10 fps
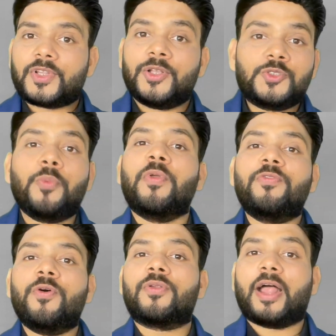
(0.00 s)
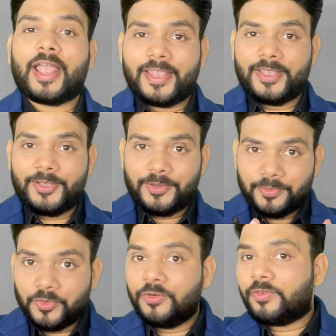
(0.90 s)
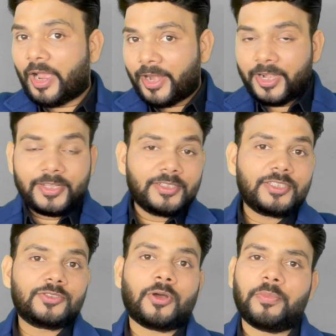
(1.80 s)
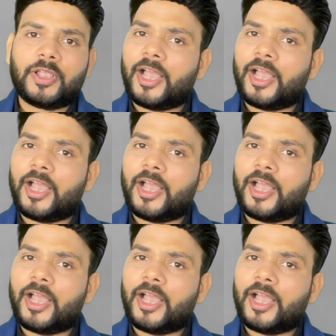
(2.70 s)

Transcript: So before I move ahead in this topic,